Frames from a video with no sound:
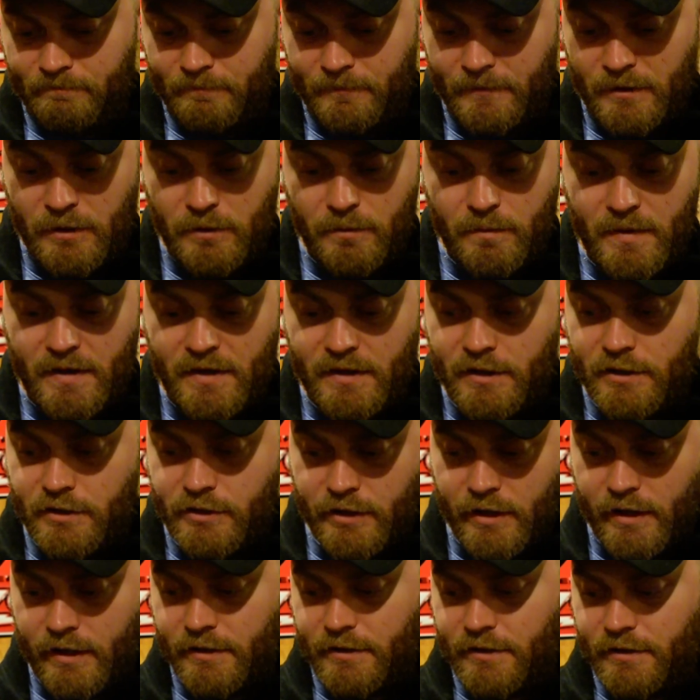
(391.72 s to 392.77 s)
You be the
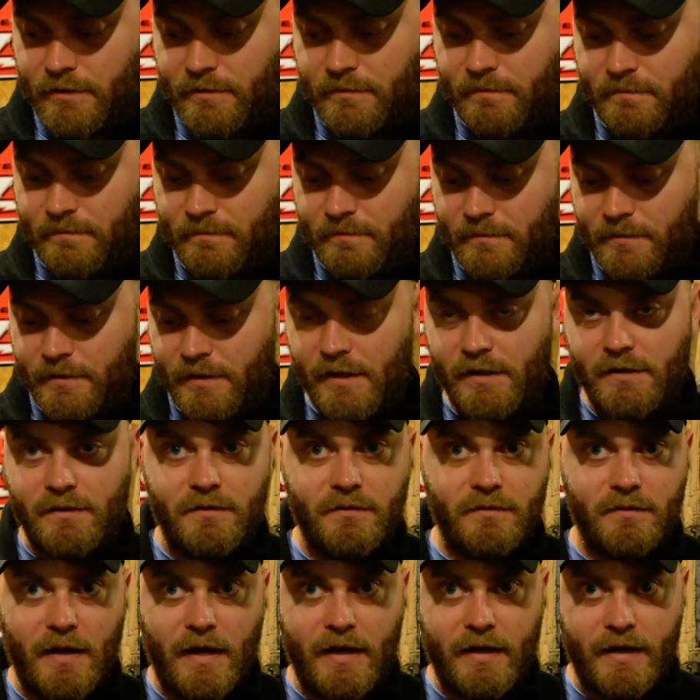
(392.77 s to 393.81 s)
judge,
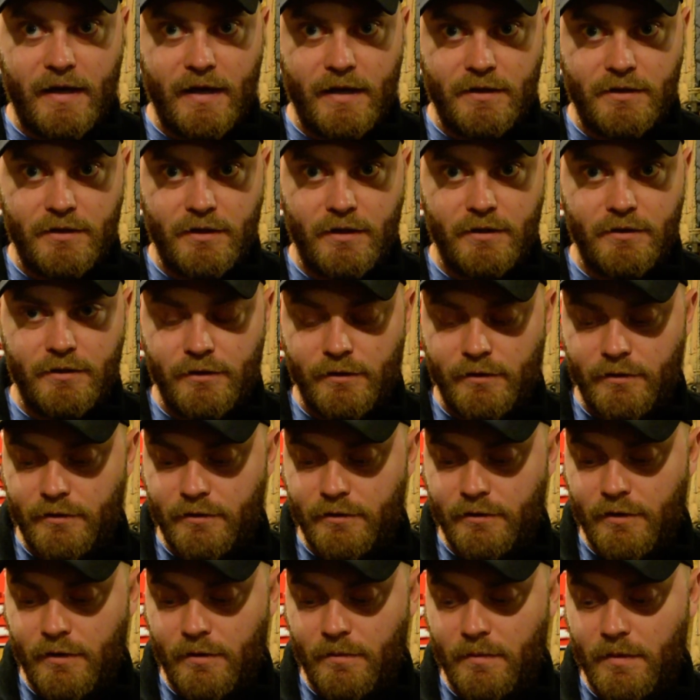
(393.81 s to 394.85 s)
because I can't judge yours.
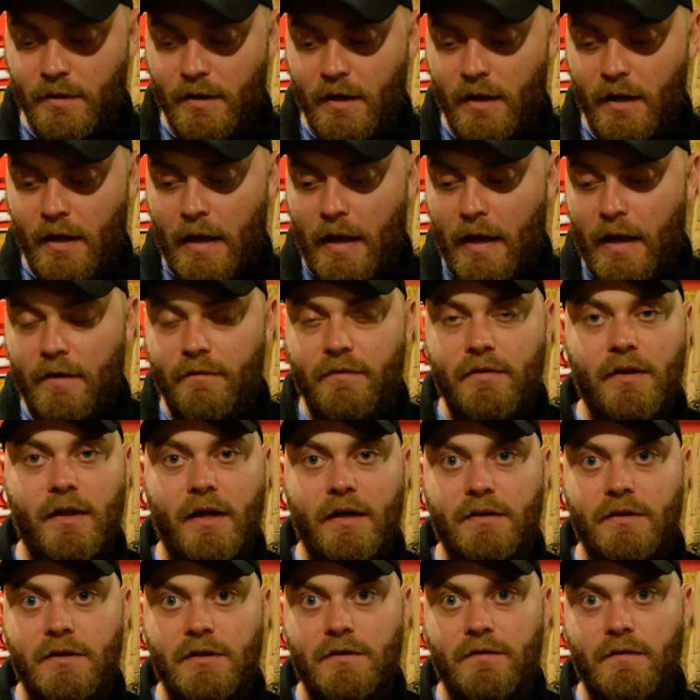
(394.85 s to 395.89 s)
So if you
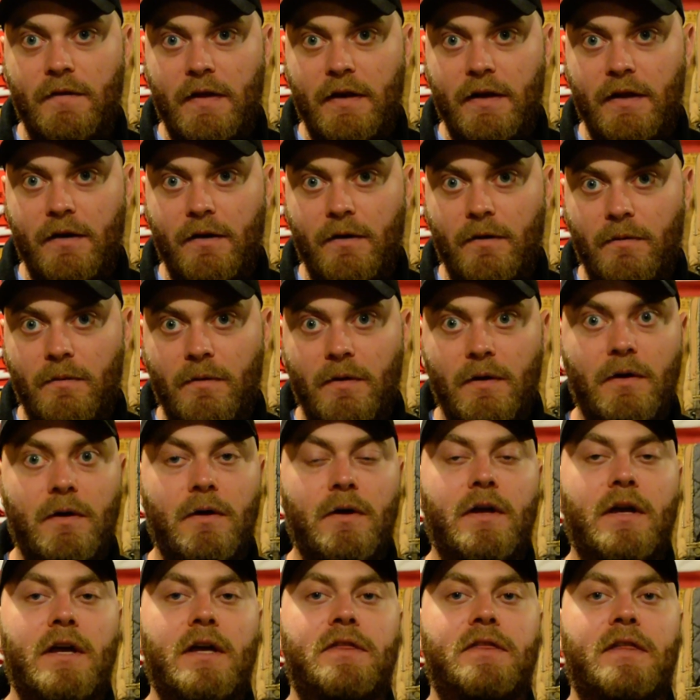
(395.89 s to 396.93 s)
like this video,
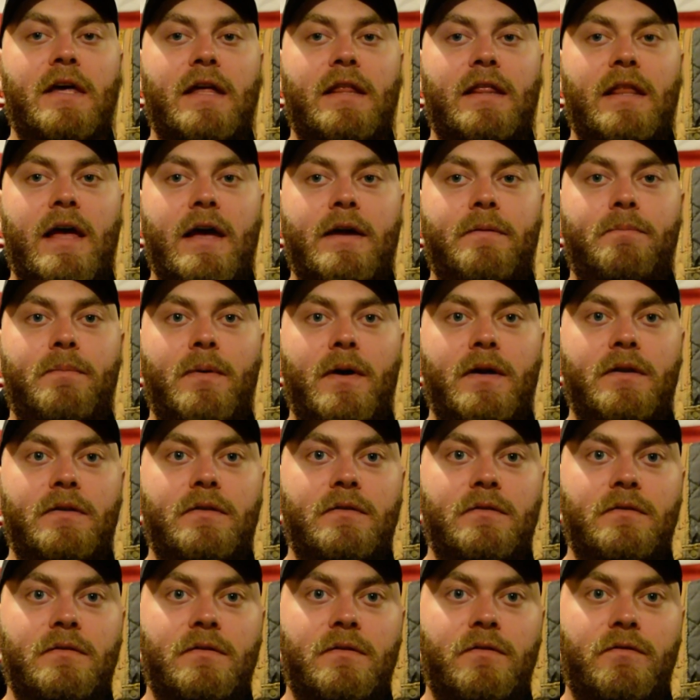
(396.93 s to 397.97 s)
hit that like
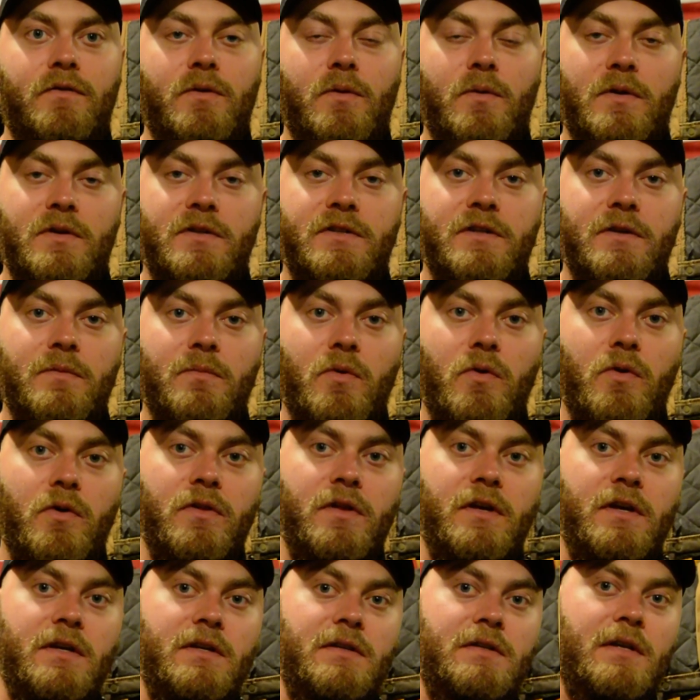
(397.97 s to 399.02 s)
button. If you want to see more of
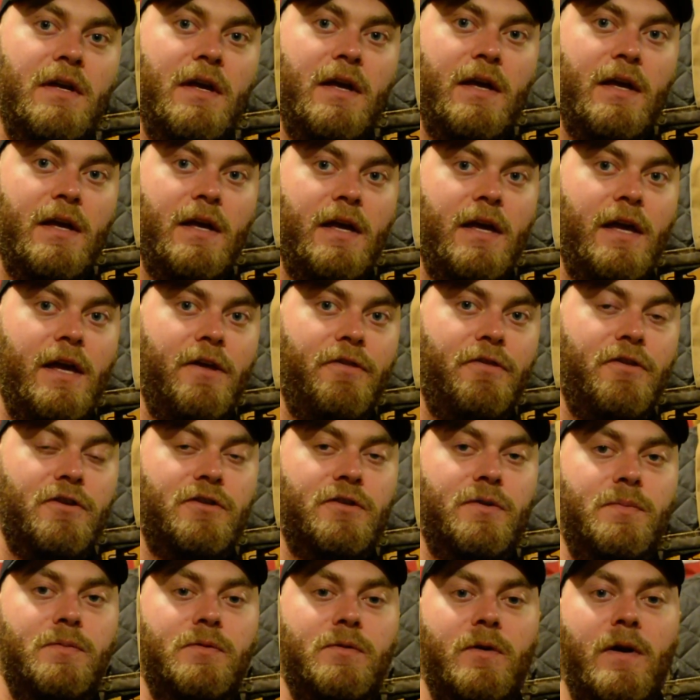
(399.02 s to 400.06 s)
these, hit the
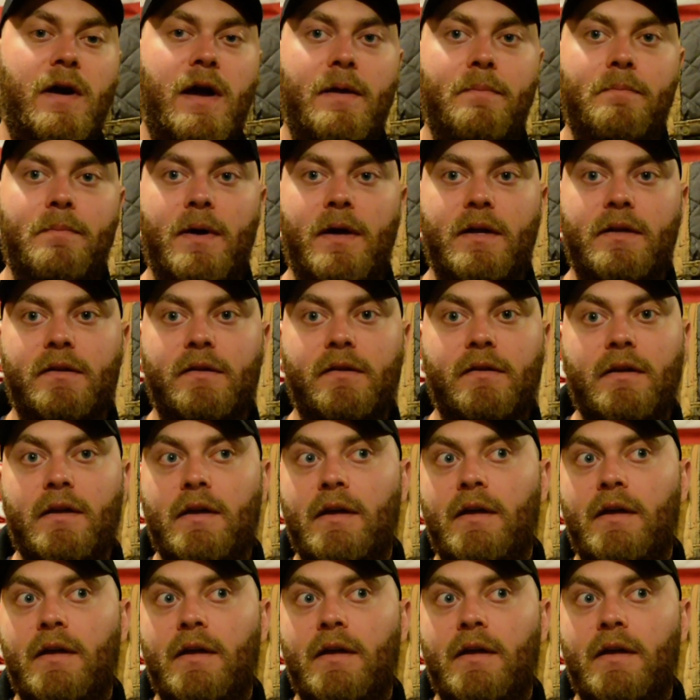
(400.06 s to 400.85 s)
subscribe button.